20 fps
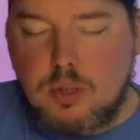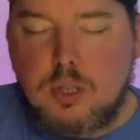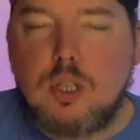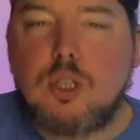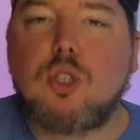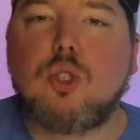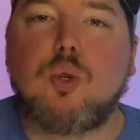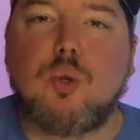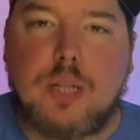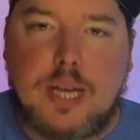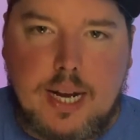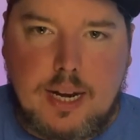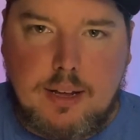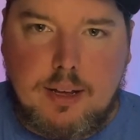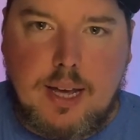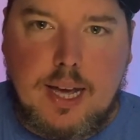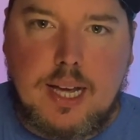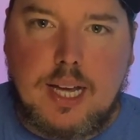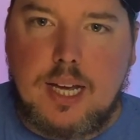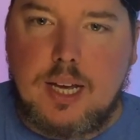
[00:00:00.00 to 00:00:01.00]
Do
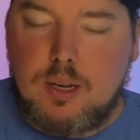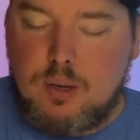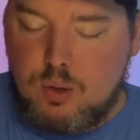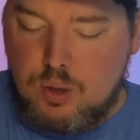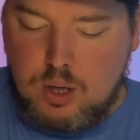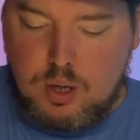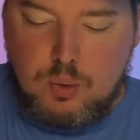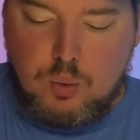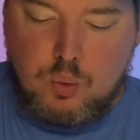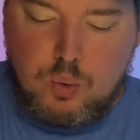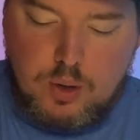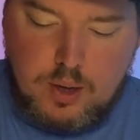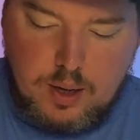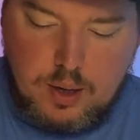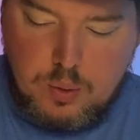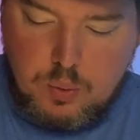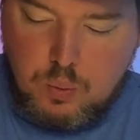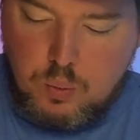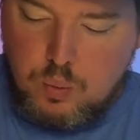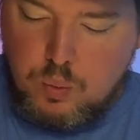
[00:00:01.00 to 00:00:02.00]
that
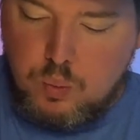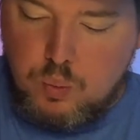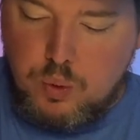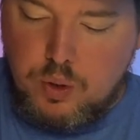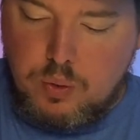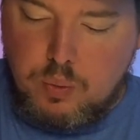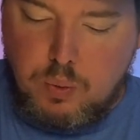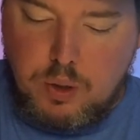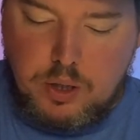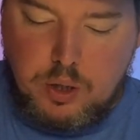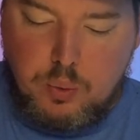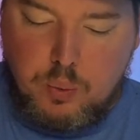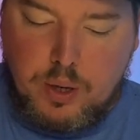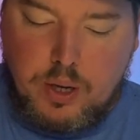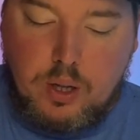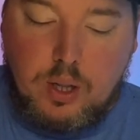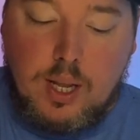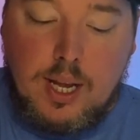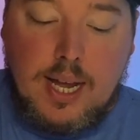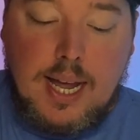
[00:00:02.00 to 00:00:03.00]
with what you
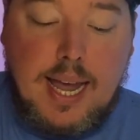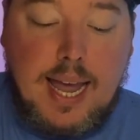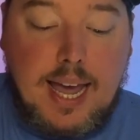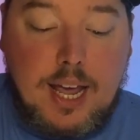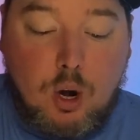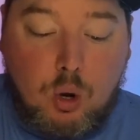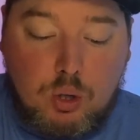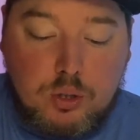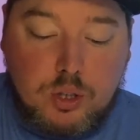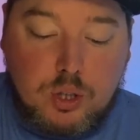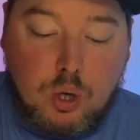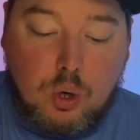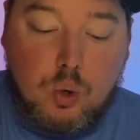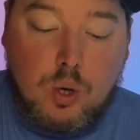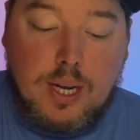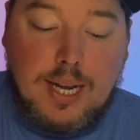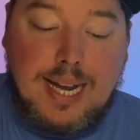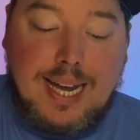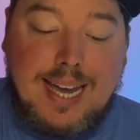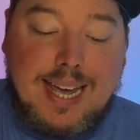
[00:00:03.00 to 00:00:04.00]
will. And also,
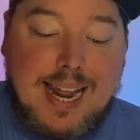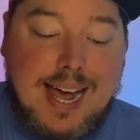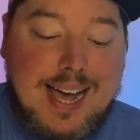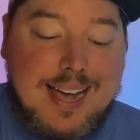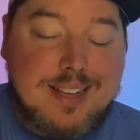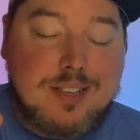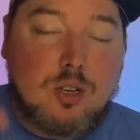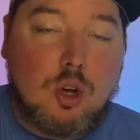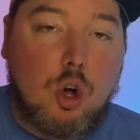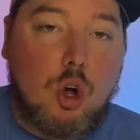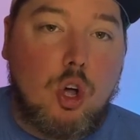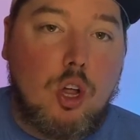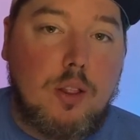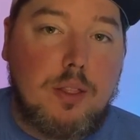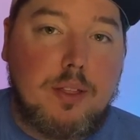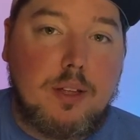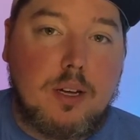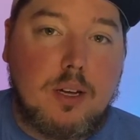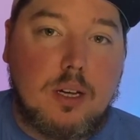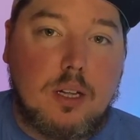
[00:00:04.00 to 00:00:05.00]
it has all
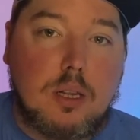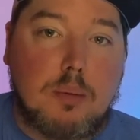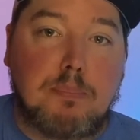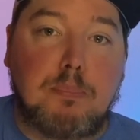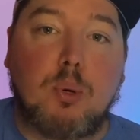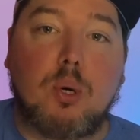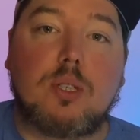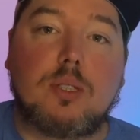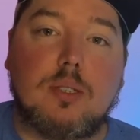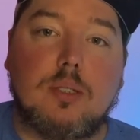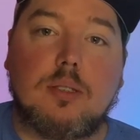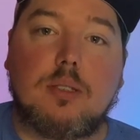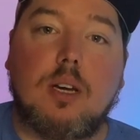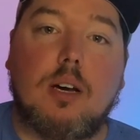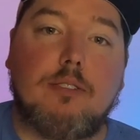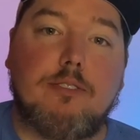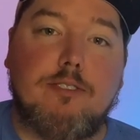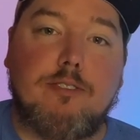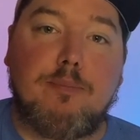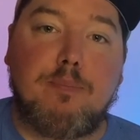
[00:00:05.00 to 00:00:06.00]
the books and
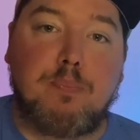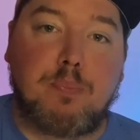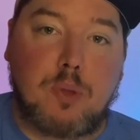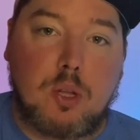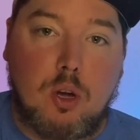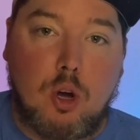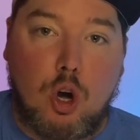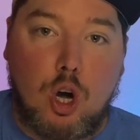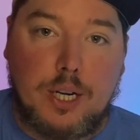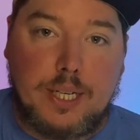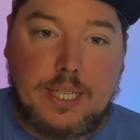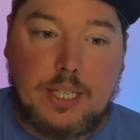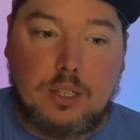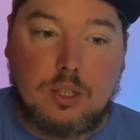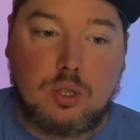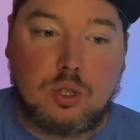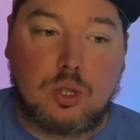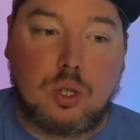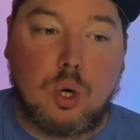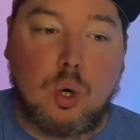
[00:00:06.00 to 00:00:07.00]
stuff on here,
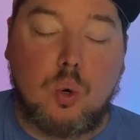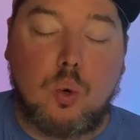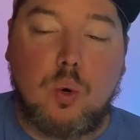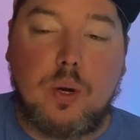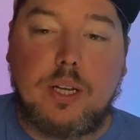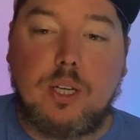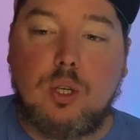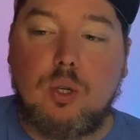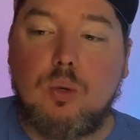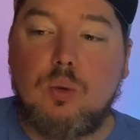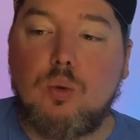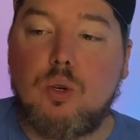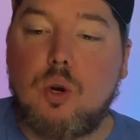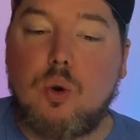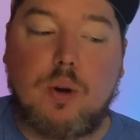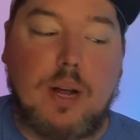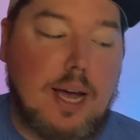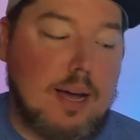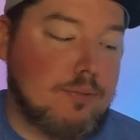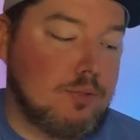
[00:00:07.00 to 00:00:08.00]
so you
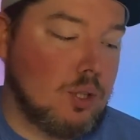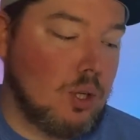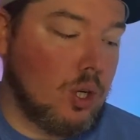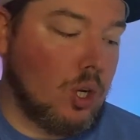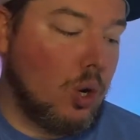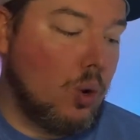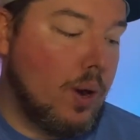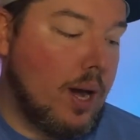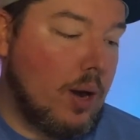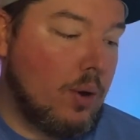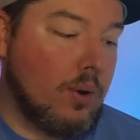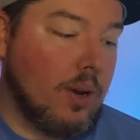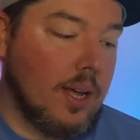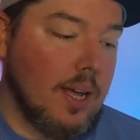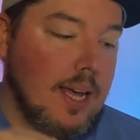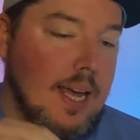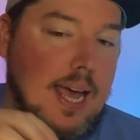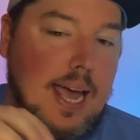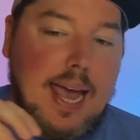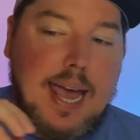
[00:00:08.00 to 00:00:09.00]
don't have to go out
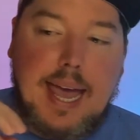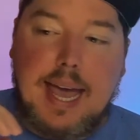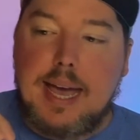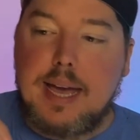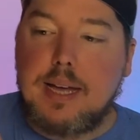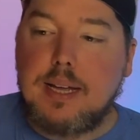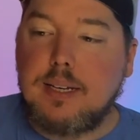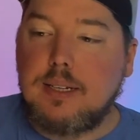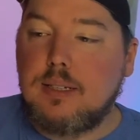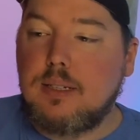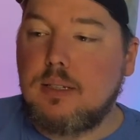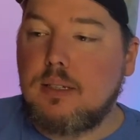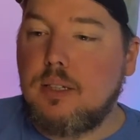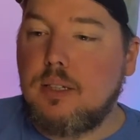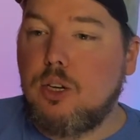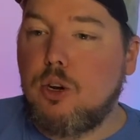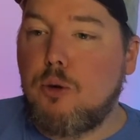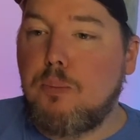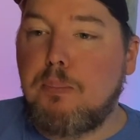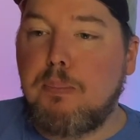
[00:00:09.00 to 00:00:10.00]
and
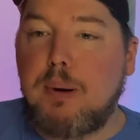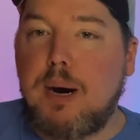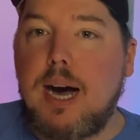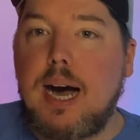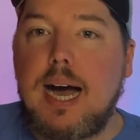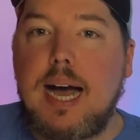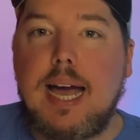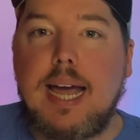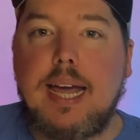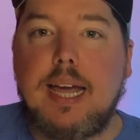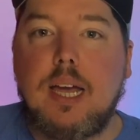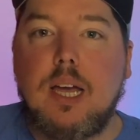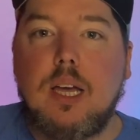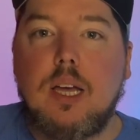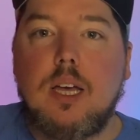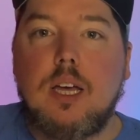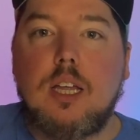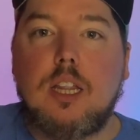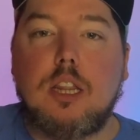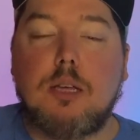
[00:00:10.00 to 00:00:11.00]
buy
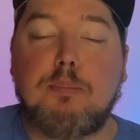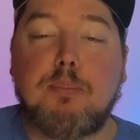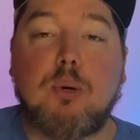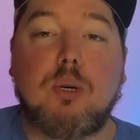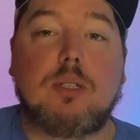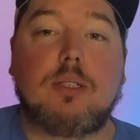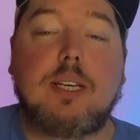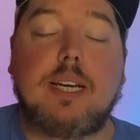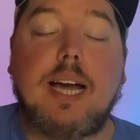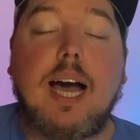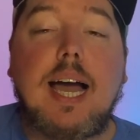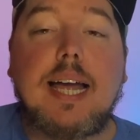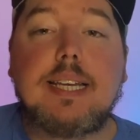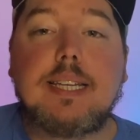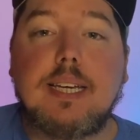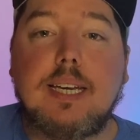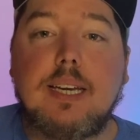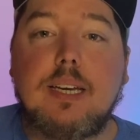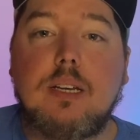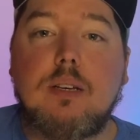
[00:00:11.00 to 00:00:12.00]
the books like I
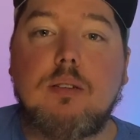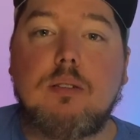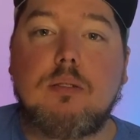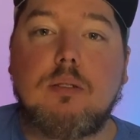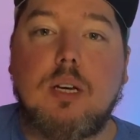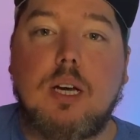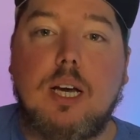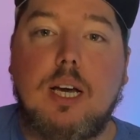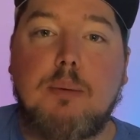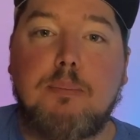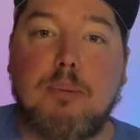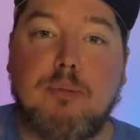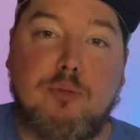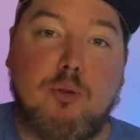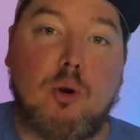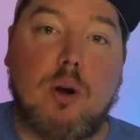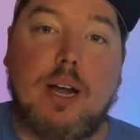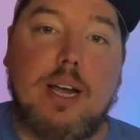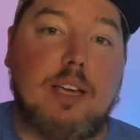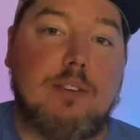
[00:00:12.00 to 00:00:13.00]
did
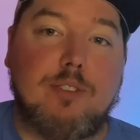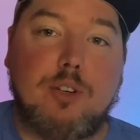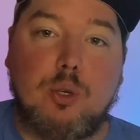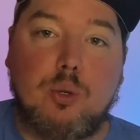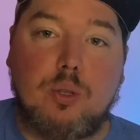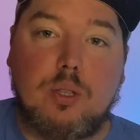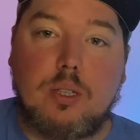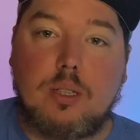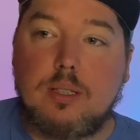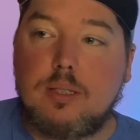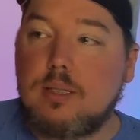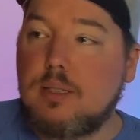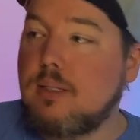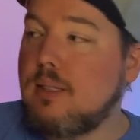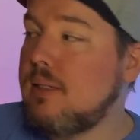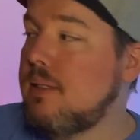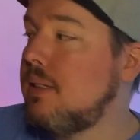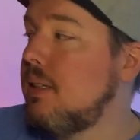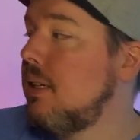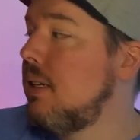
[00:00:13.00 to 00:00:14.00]
before I even knew that this
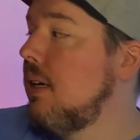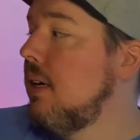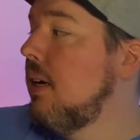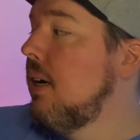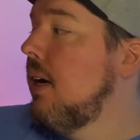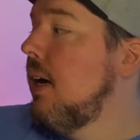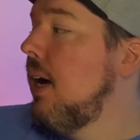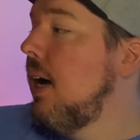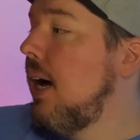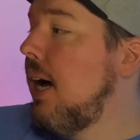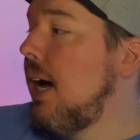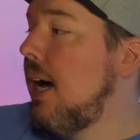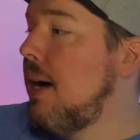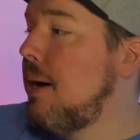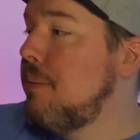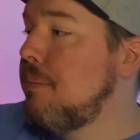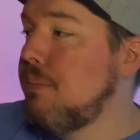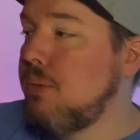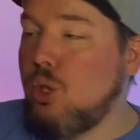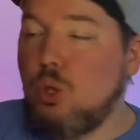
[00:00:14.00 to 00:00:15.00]
existed.
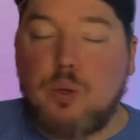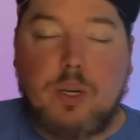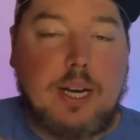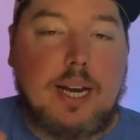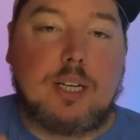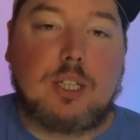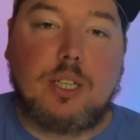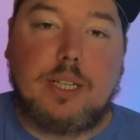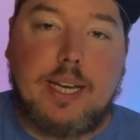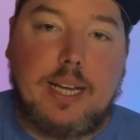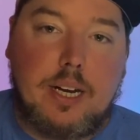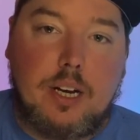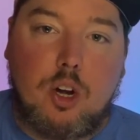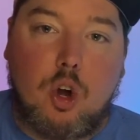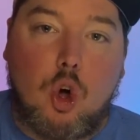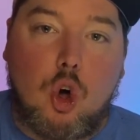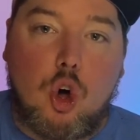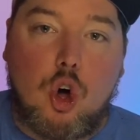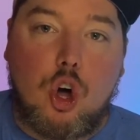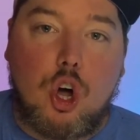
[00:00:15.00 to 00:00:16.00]
You can actually get it
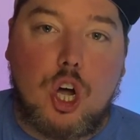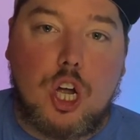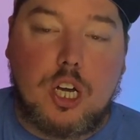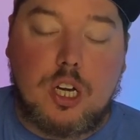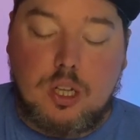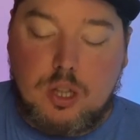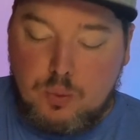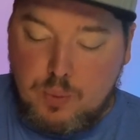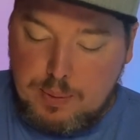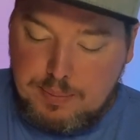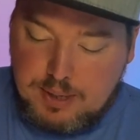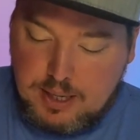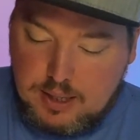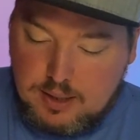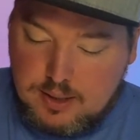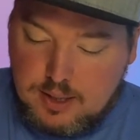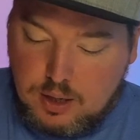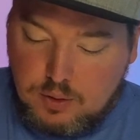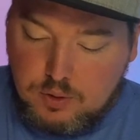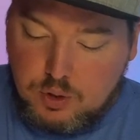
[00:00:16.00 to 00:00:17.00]
on the website
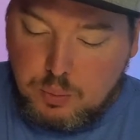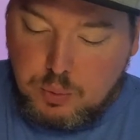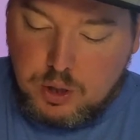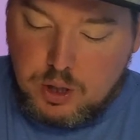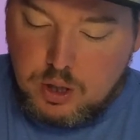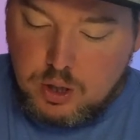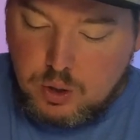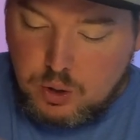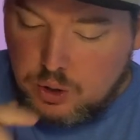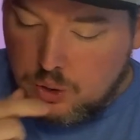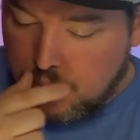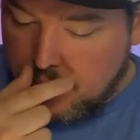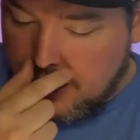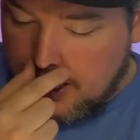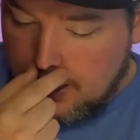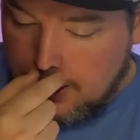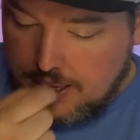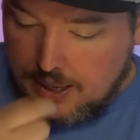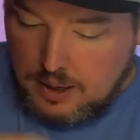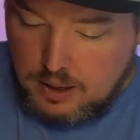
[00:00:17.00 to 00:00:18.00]
itself. So we're gonna go create
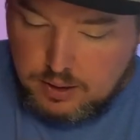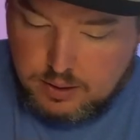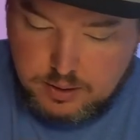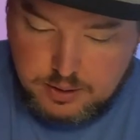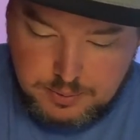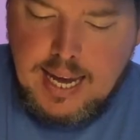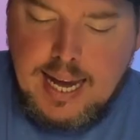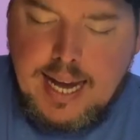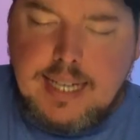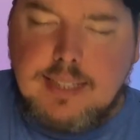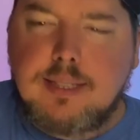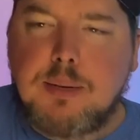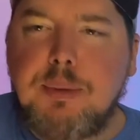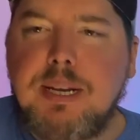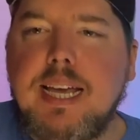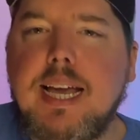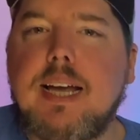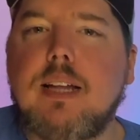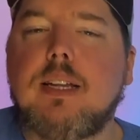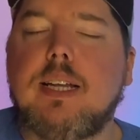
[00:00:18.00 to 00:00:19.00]
a character. And
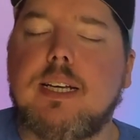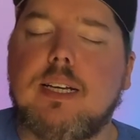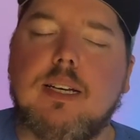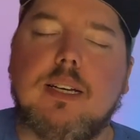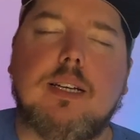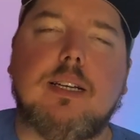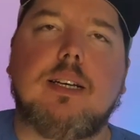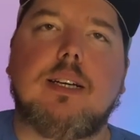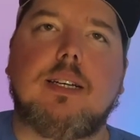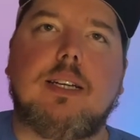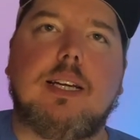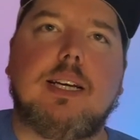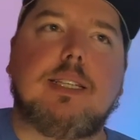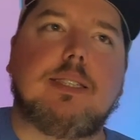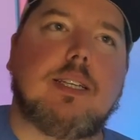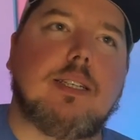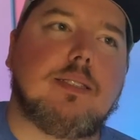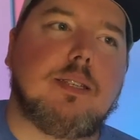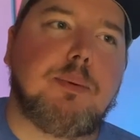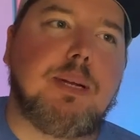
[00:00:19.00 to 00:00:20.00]
somebody, like I
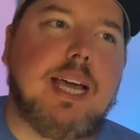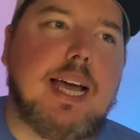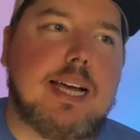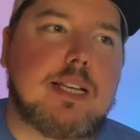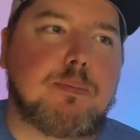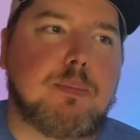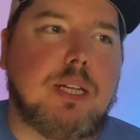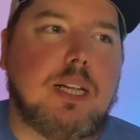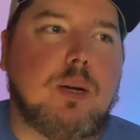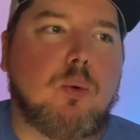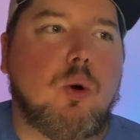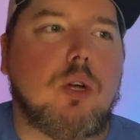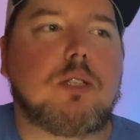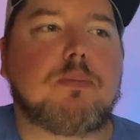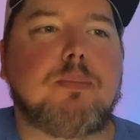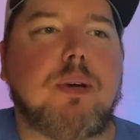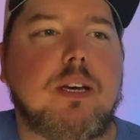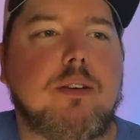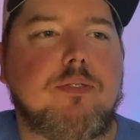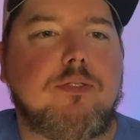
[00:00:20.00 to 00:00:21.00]
said, somebody asked me what's
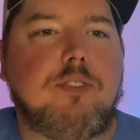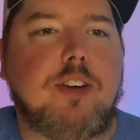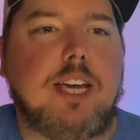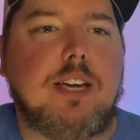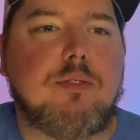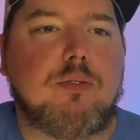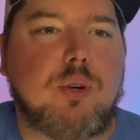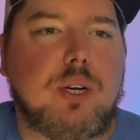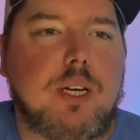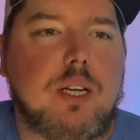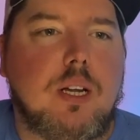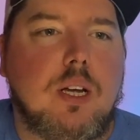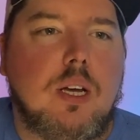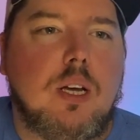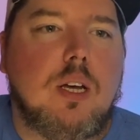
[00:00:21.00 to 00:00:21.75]
my favorite,